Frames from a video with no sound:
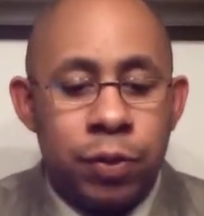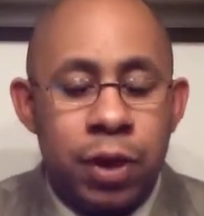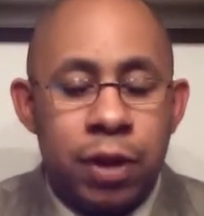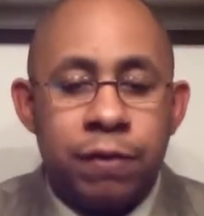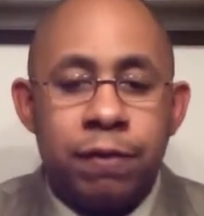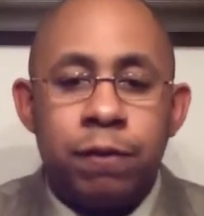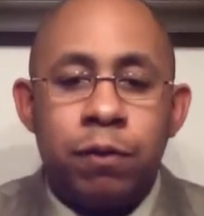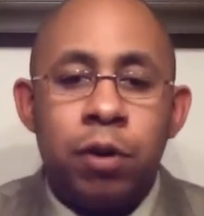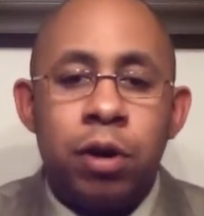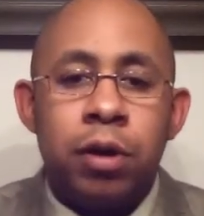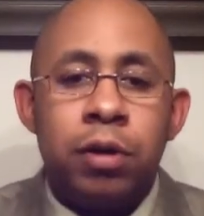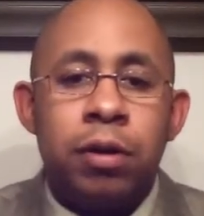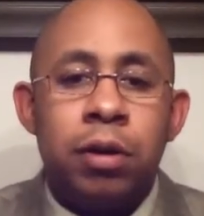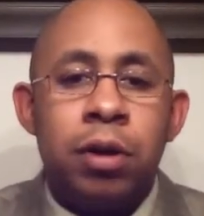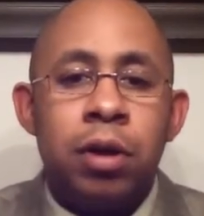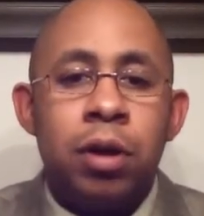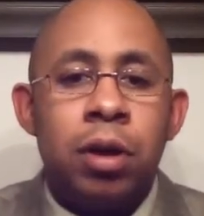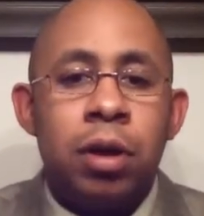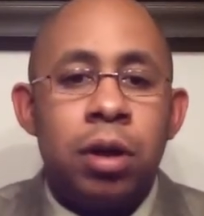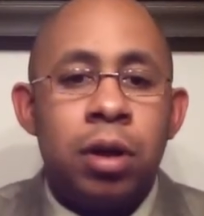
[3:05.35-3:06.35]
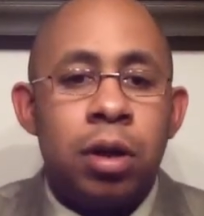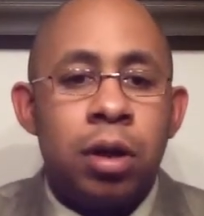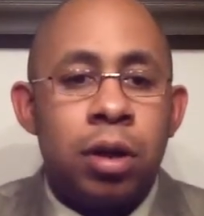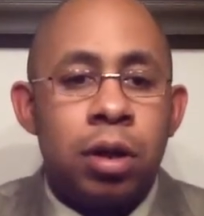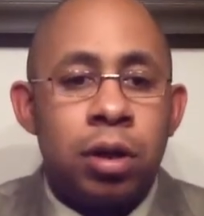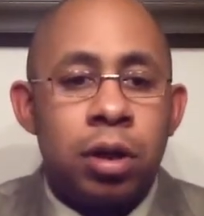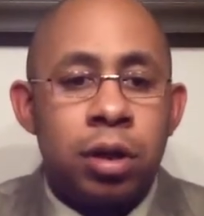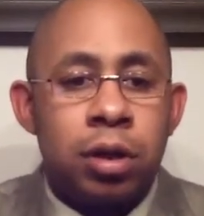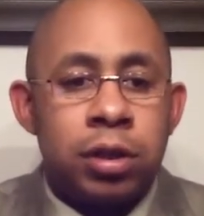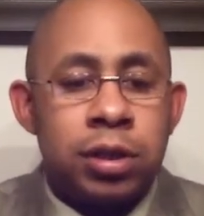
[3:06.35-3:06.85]
that front
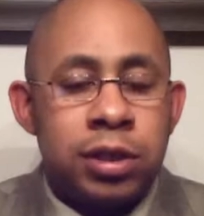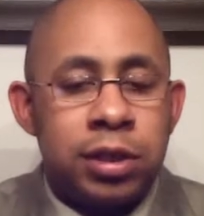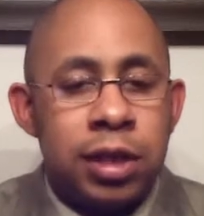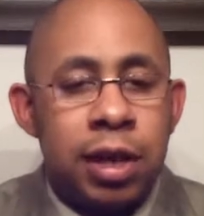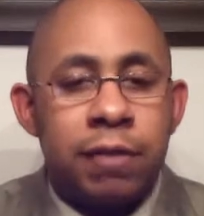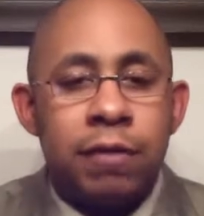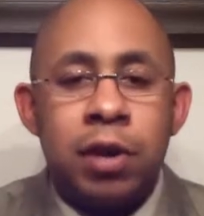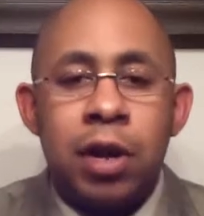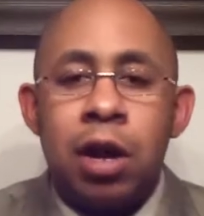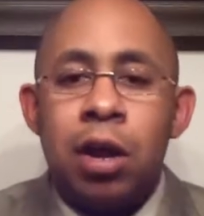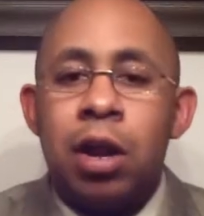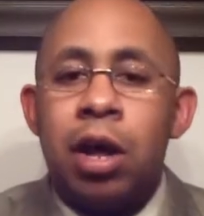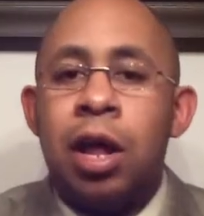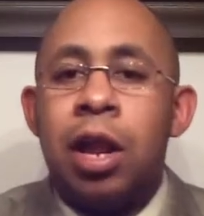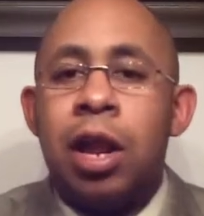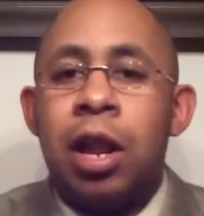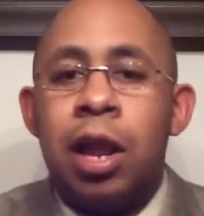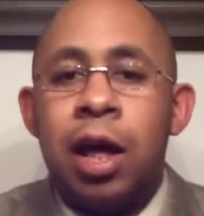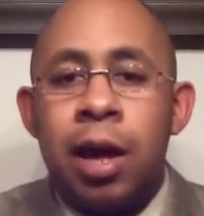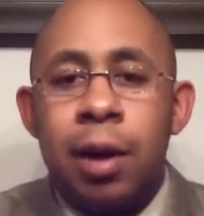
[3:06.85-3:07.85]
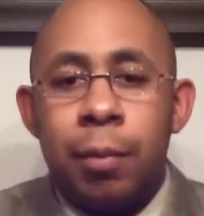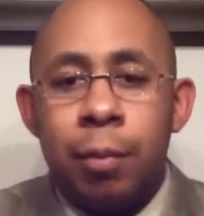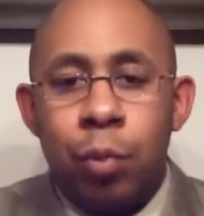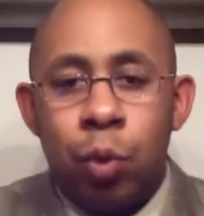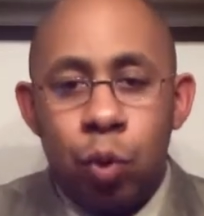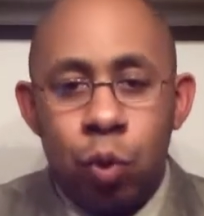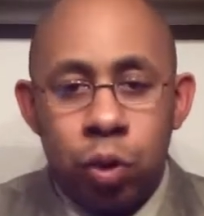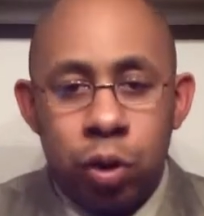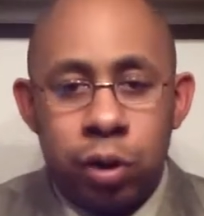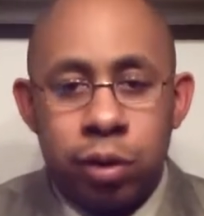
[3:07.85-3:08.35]
7 out a lot
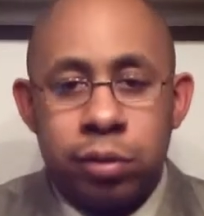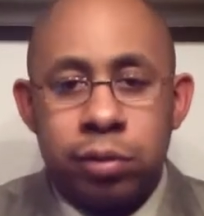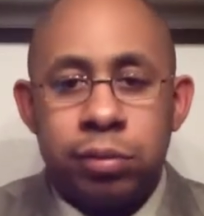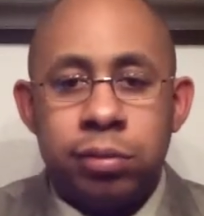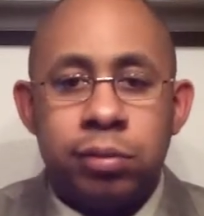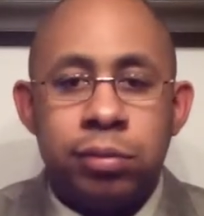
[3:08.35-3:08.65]
more.